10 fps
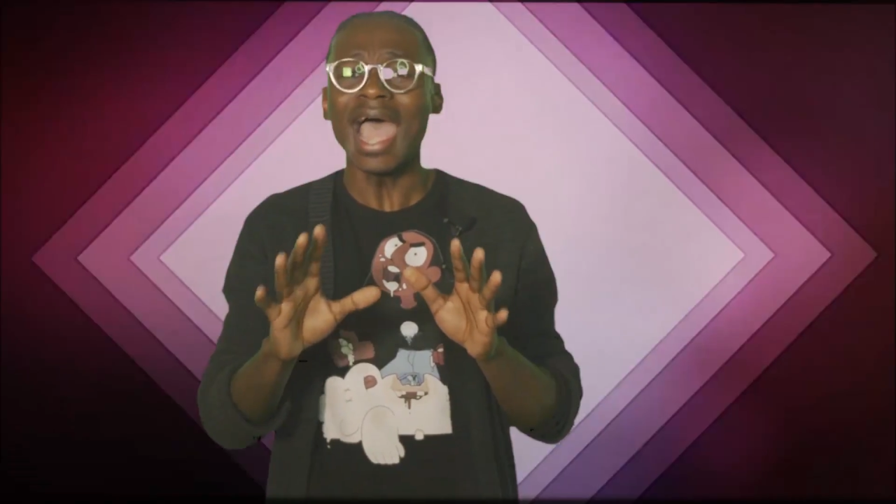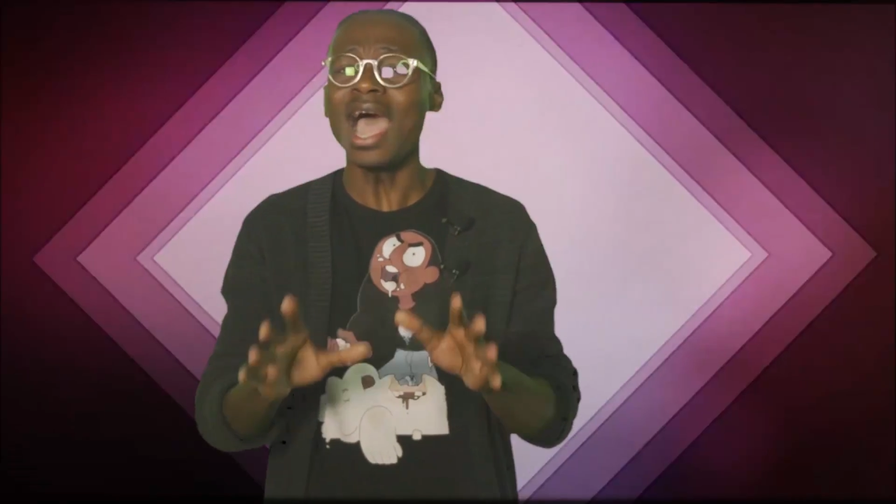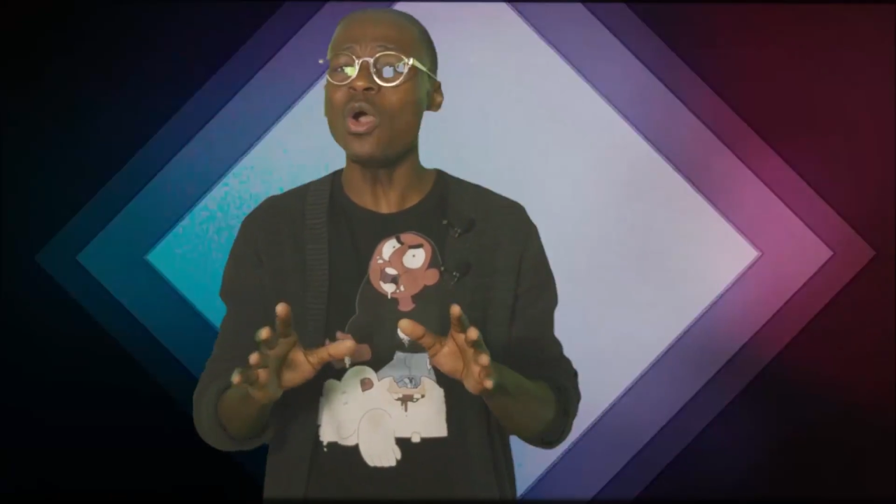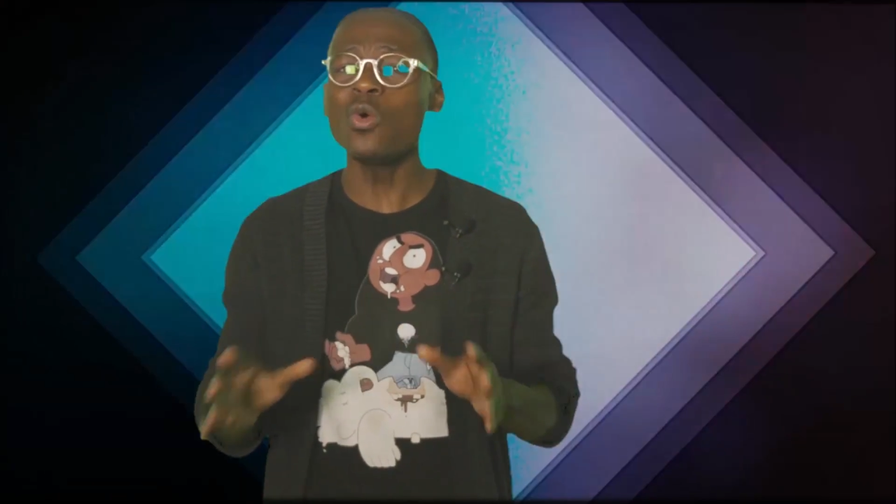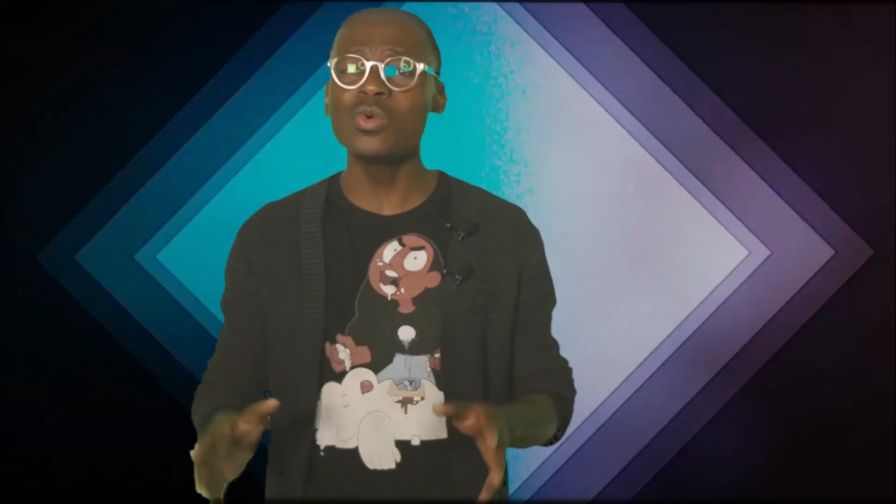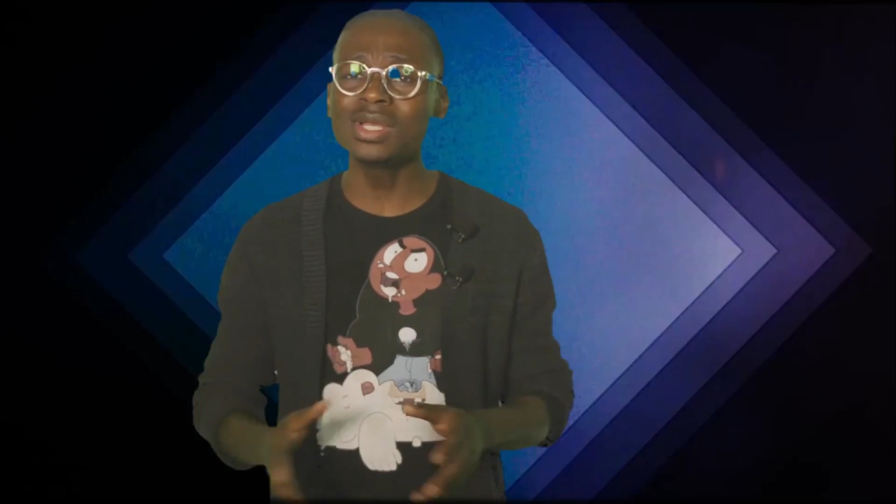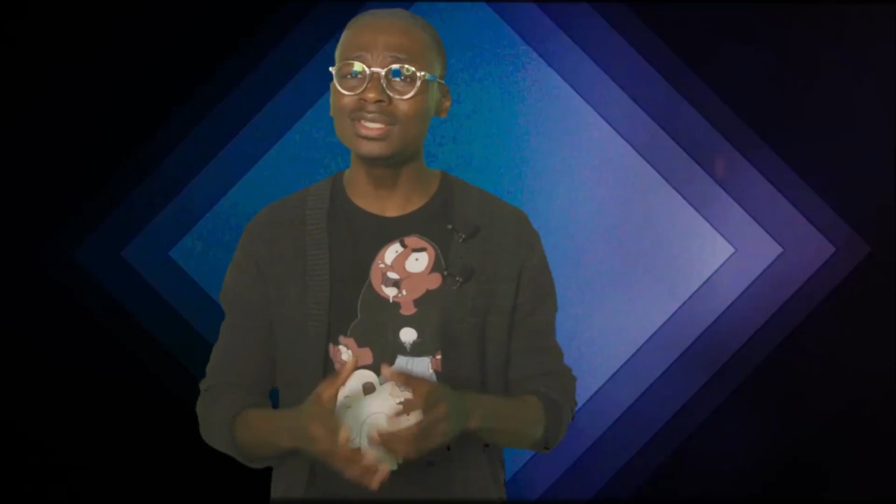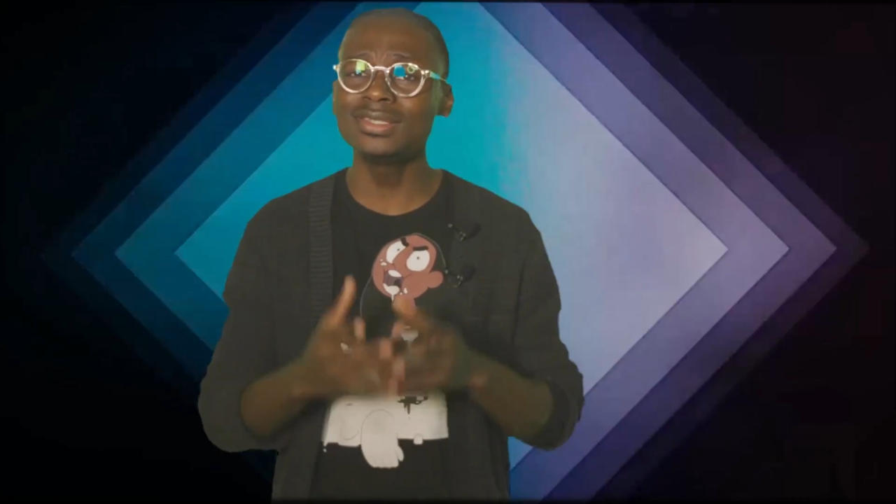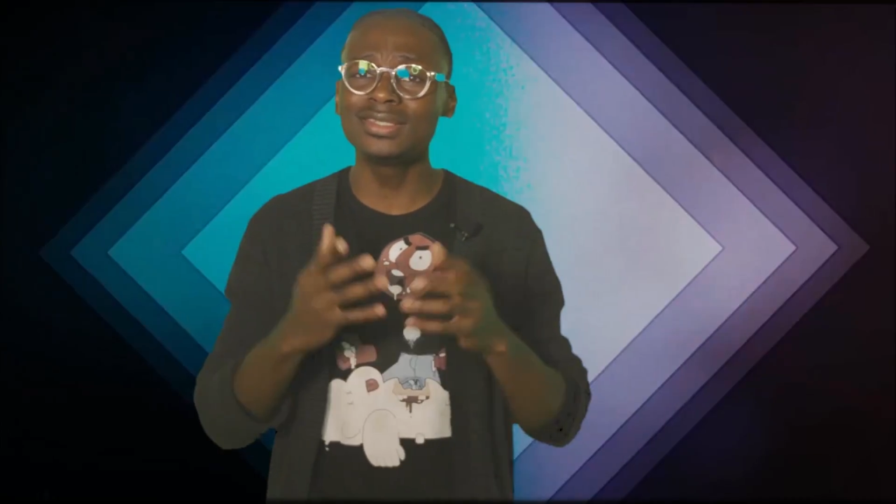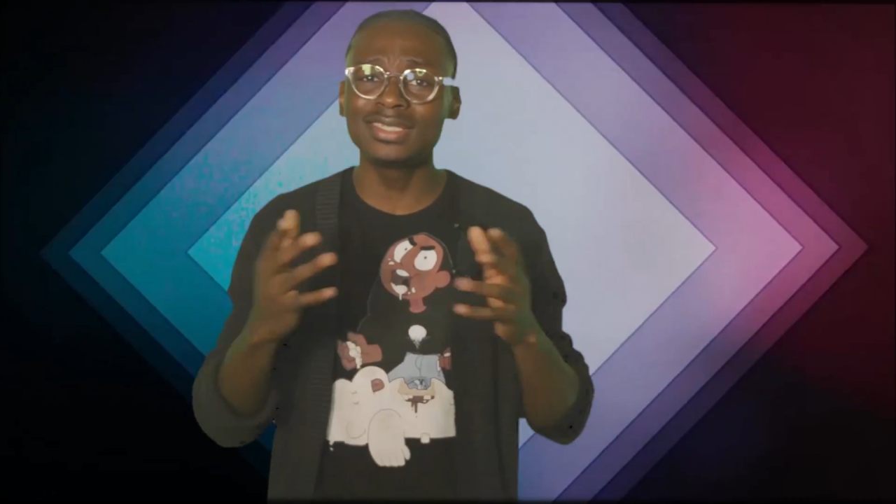how
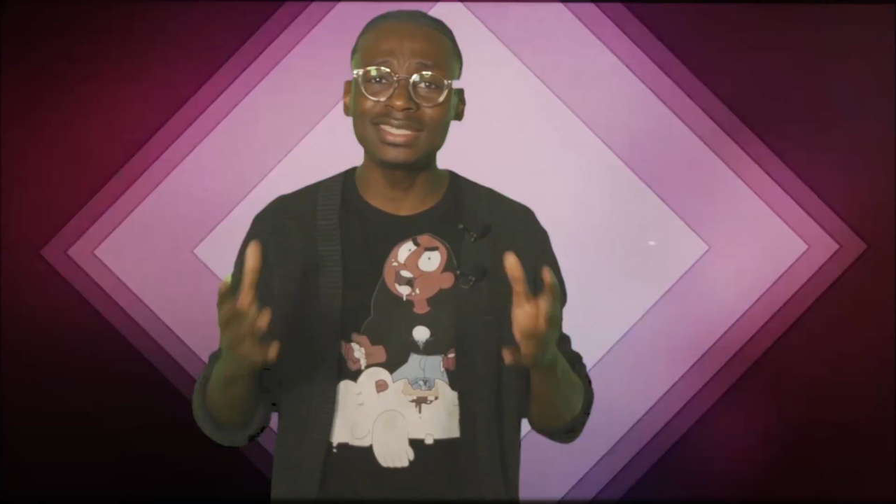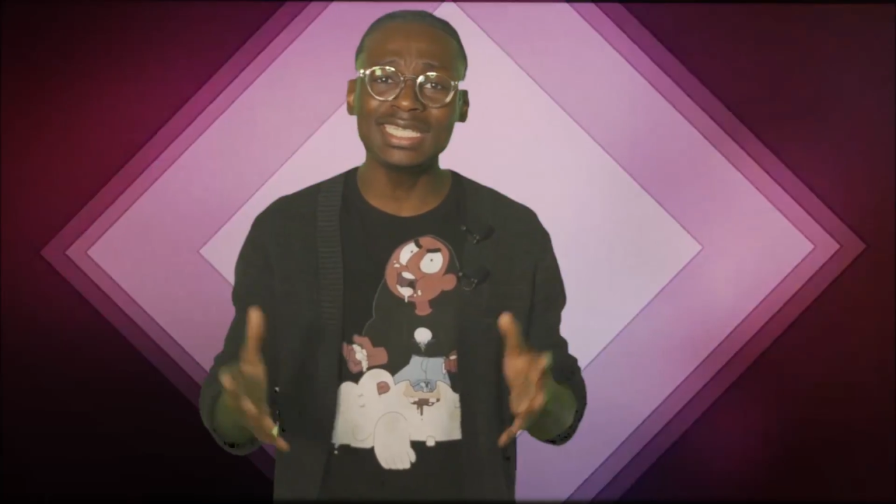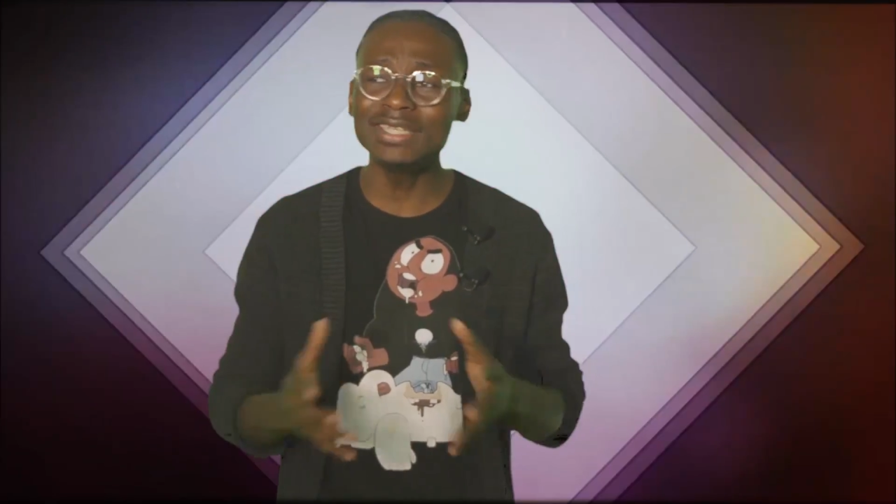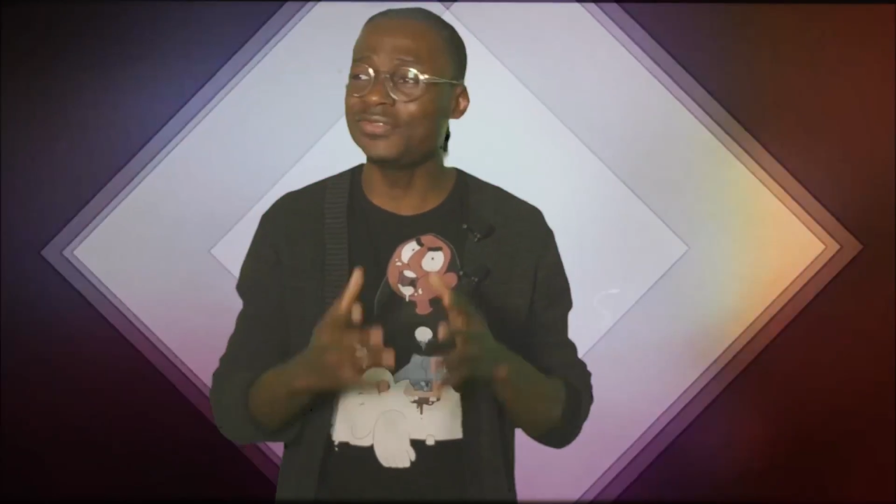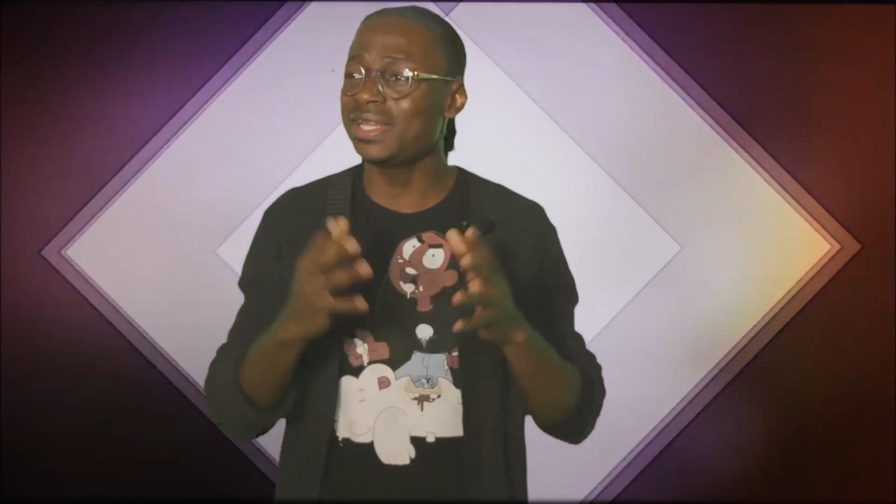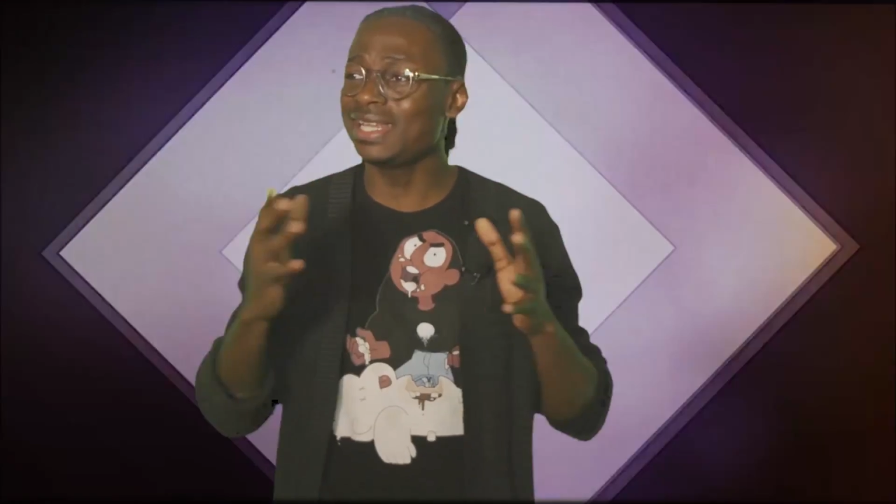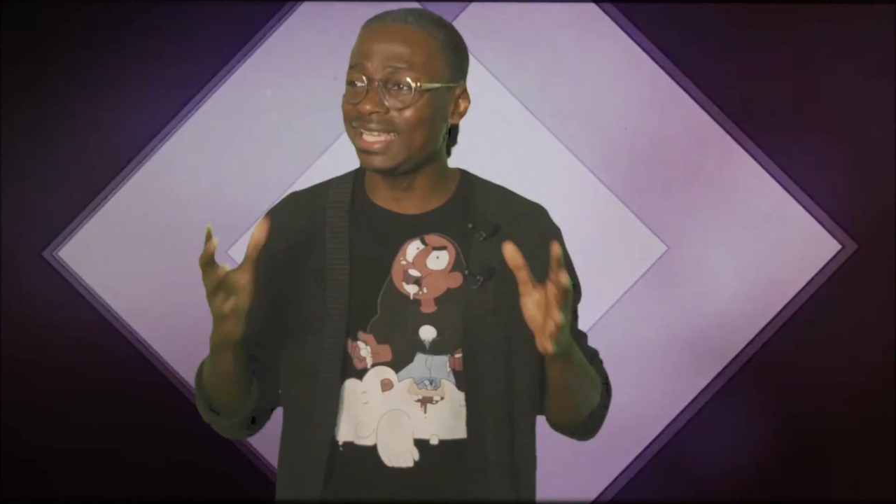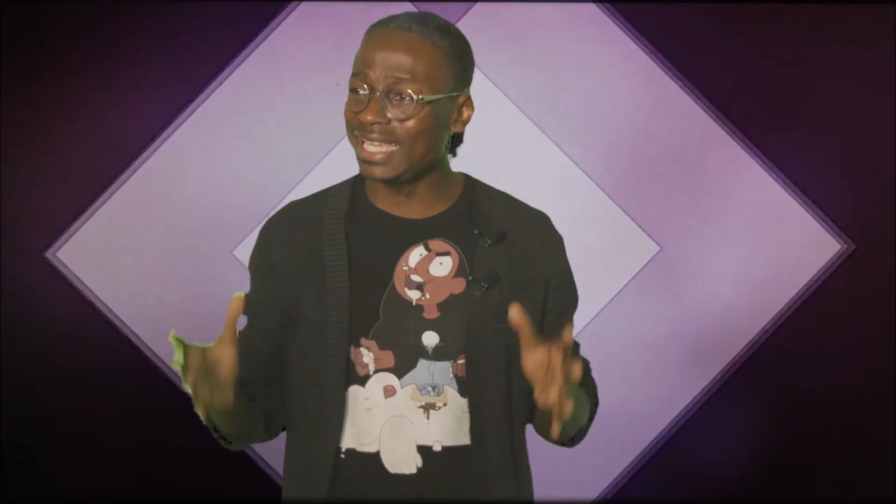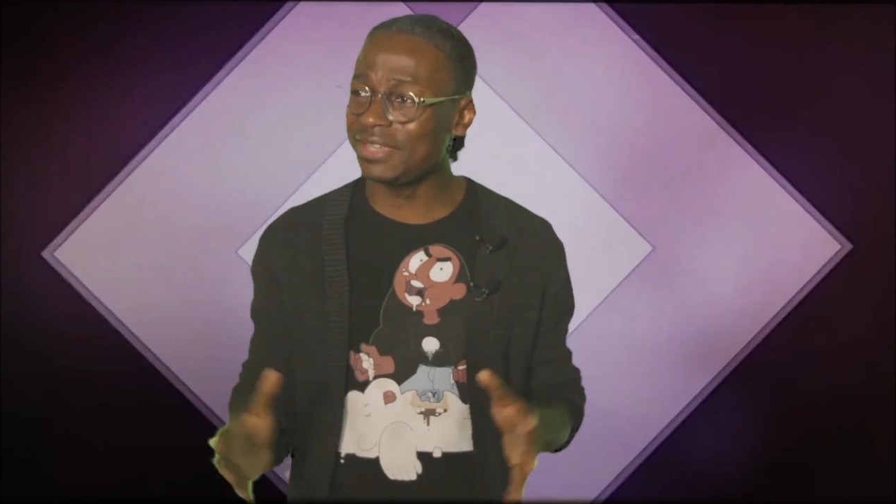was Steven